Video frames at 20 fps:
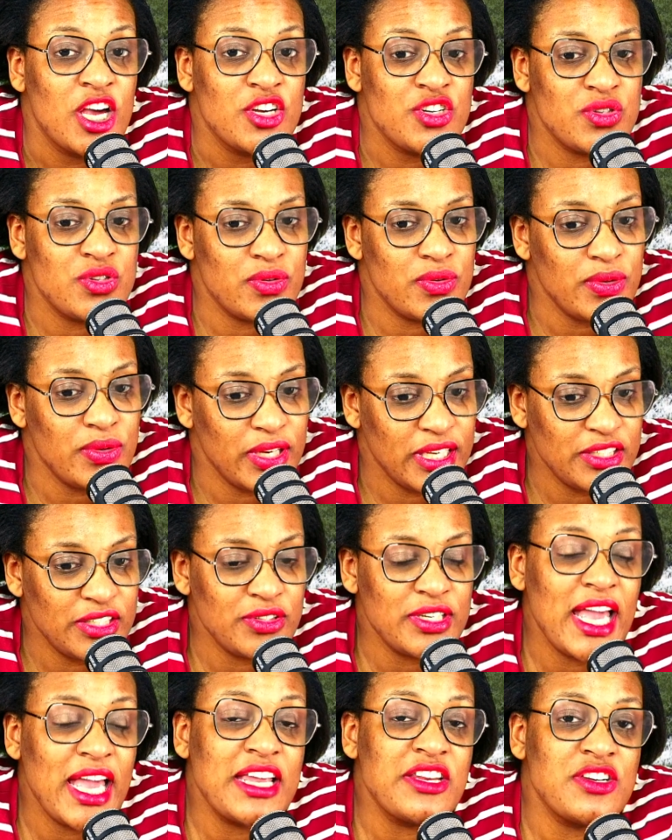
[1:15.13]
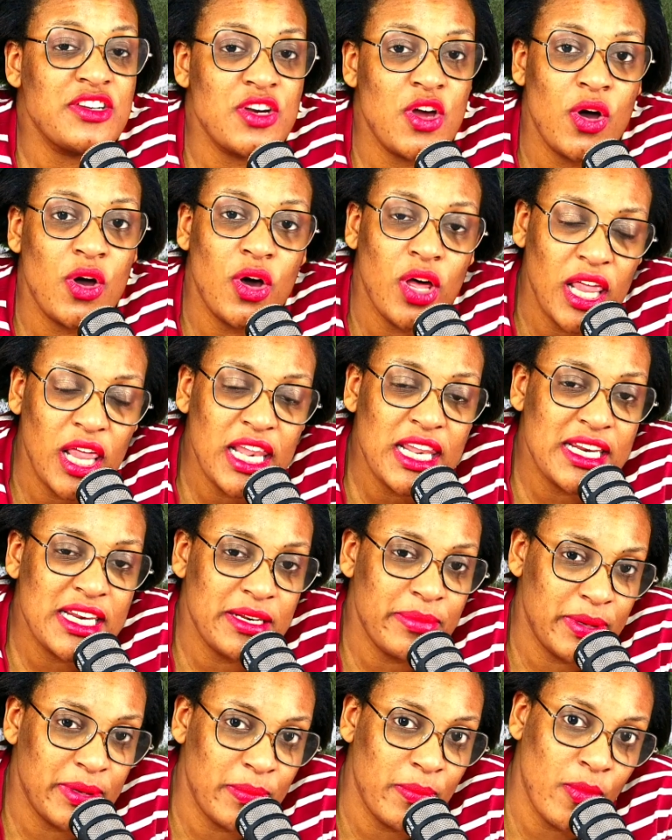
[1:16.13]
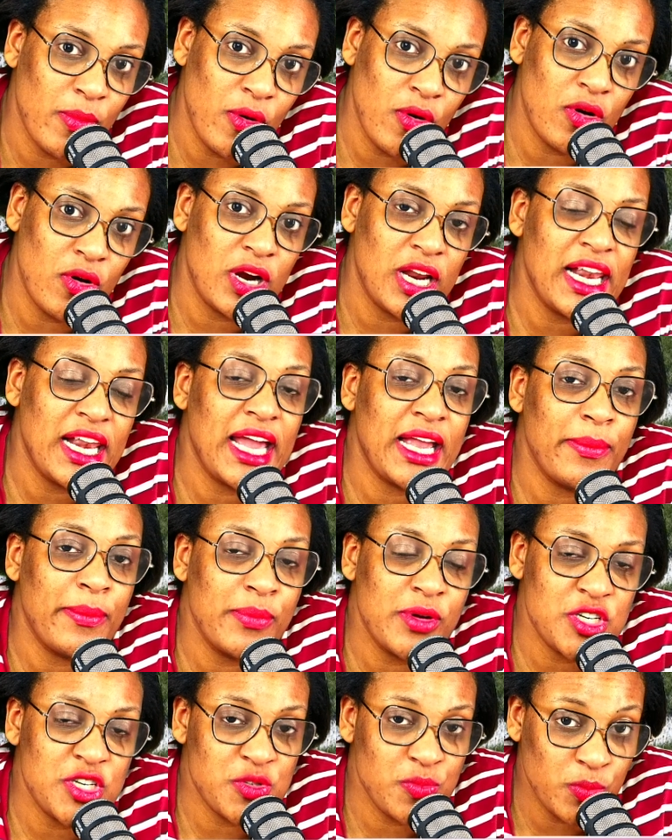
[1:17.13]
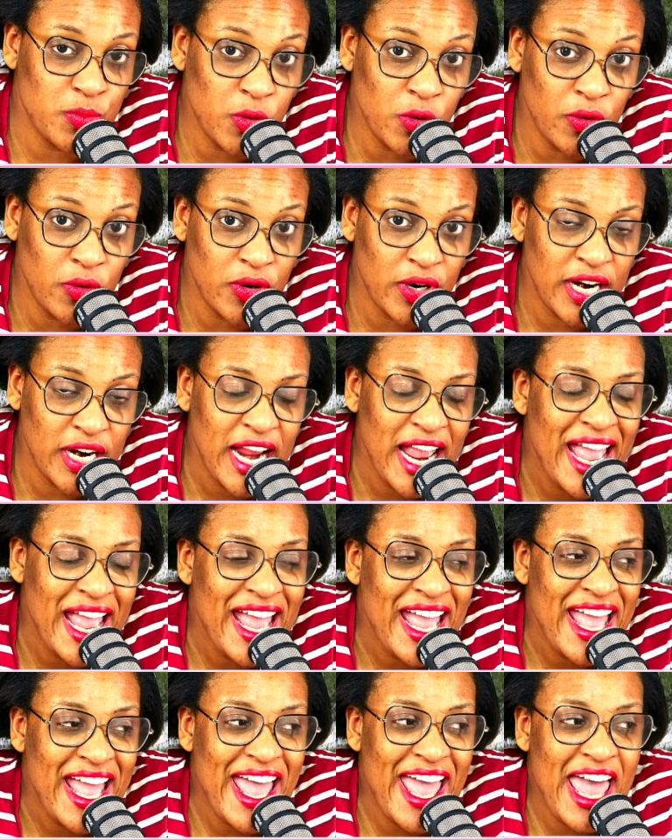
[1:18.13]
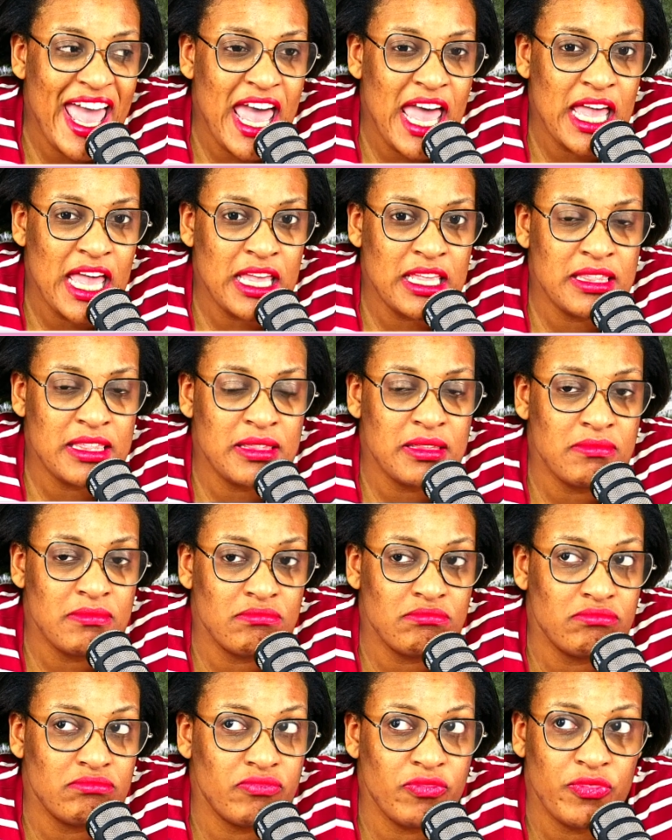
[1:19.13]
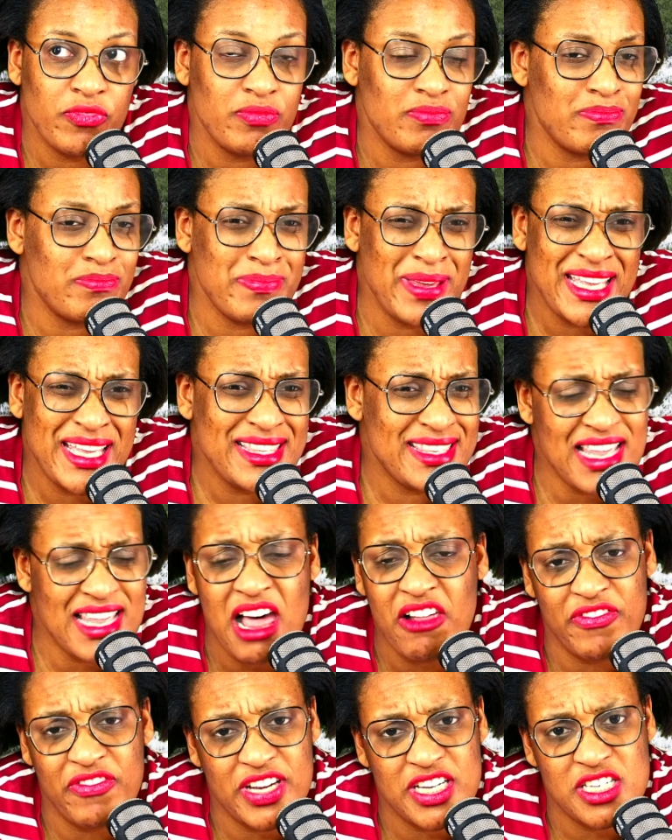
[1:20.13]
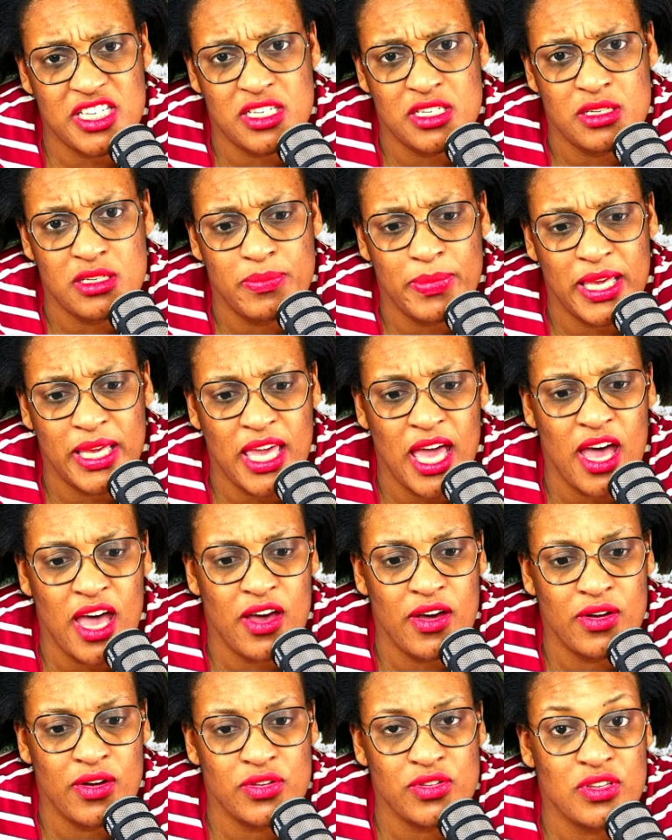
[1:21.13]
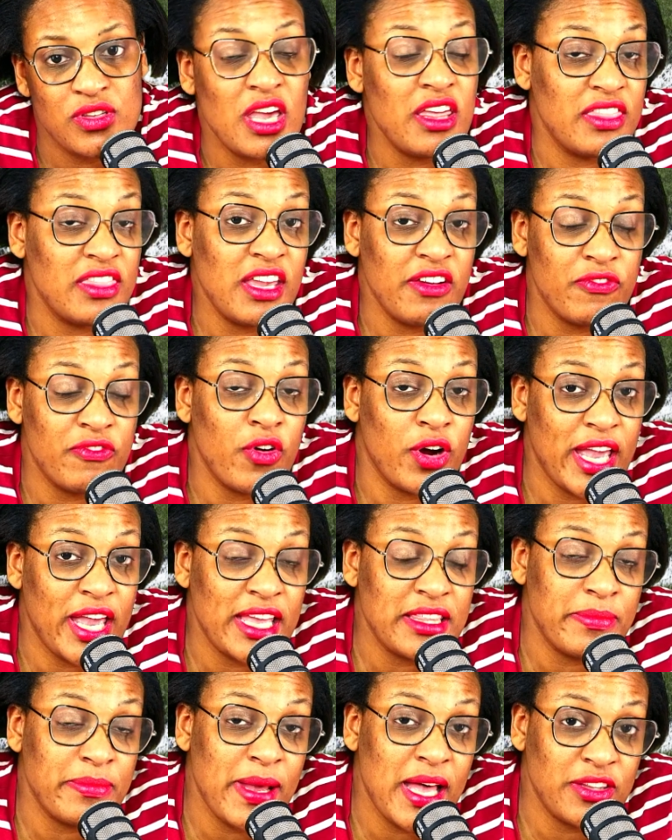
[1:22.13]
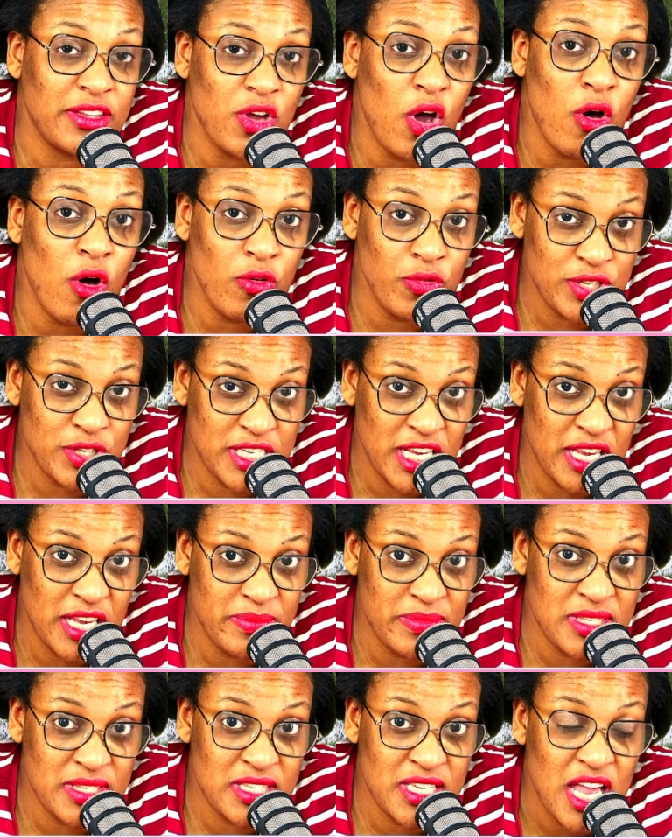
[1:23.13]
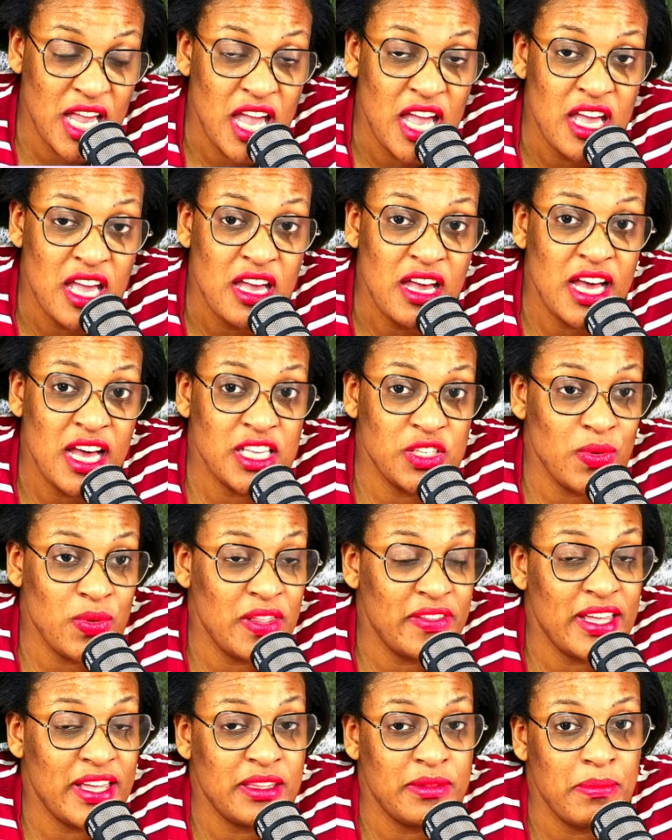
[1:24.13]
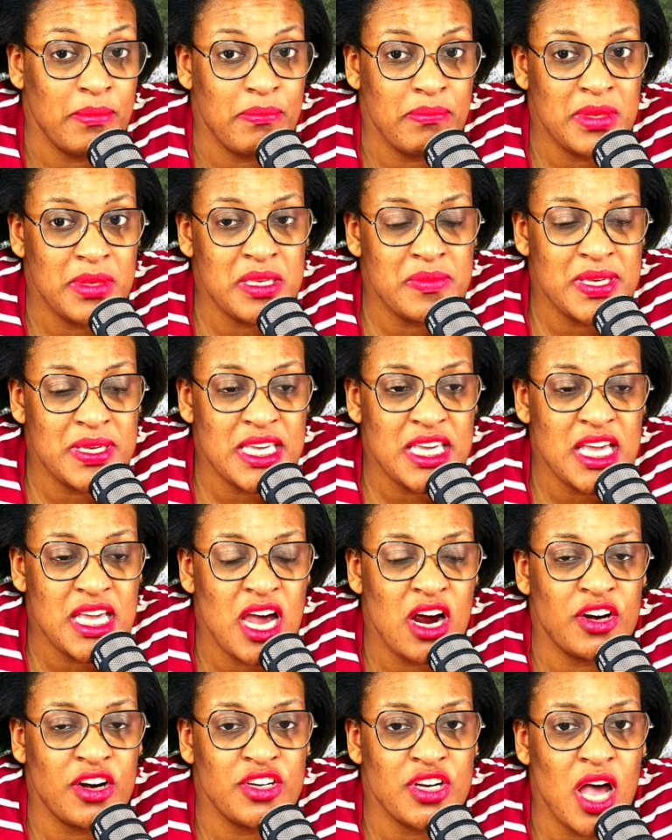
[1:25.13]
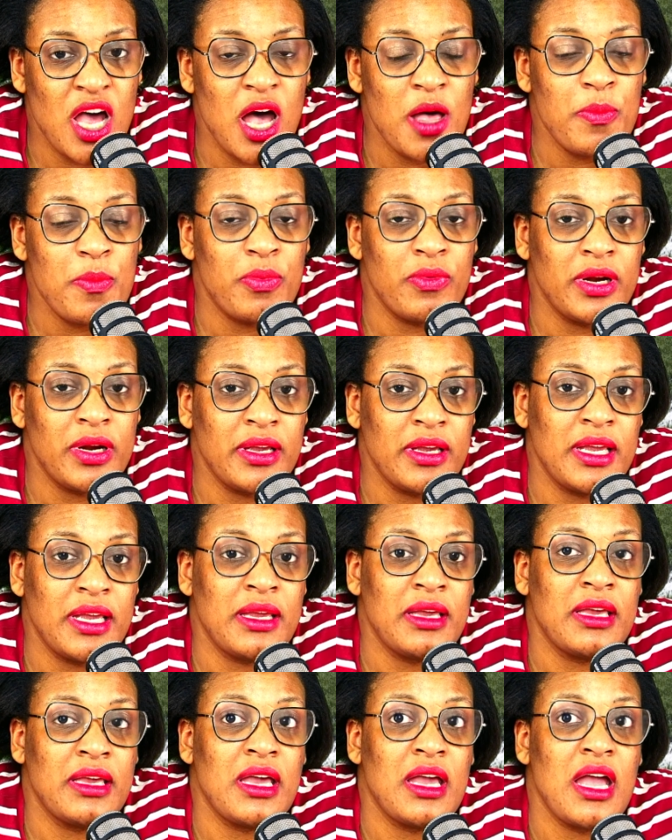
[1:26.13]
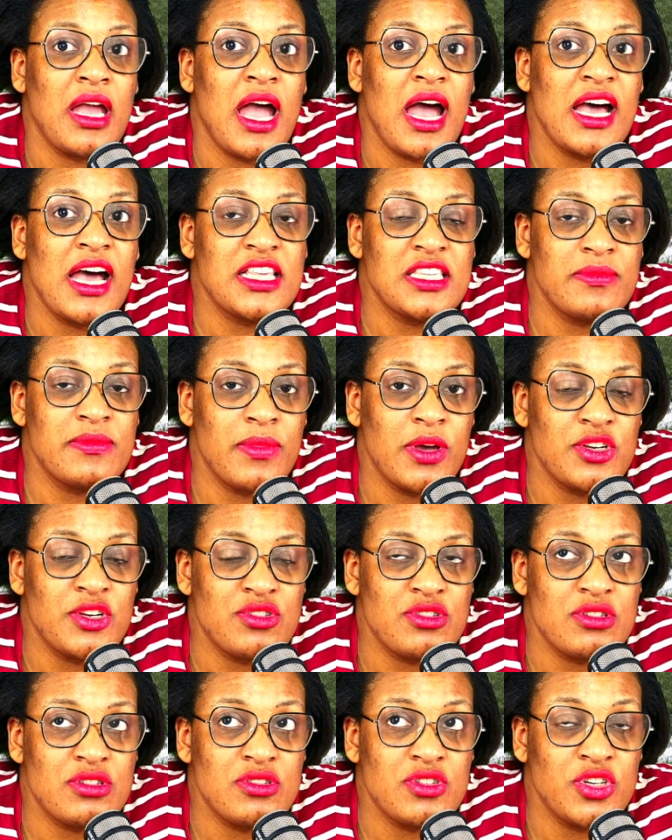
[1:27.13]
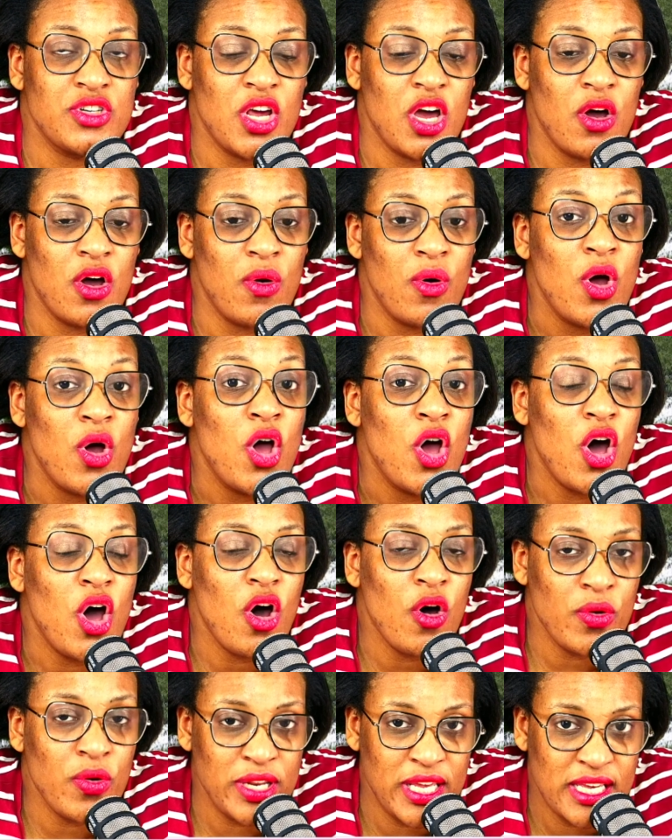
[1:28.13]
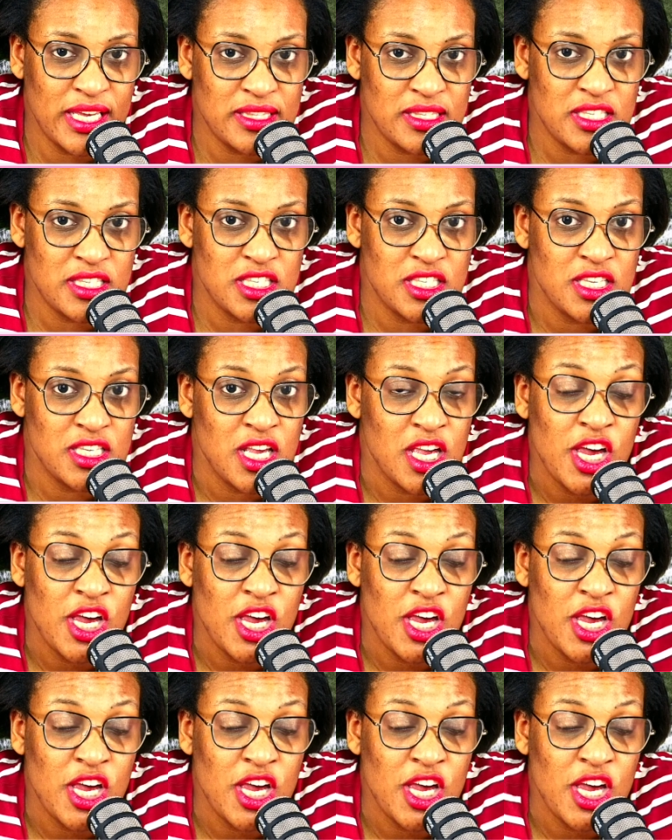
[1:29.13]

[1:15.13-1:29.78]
to get, you know, a little bit more, like much more, and being selfish because they forget about the over teams as well, that maybe are not bringing as much, you know, audience,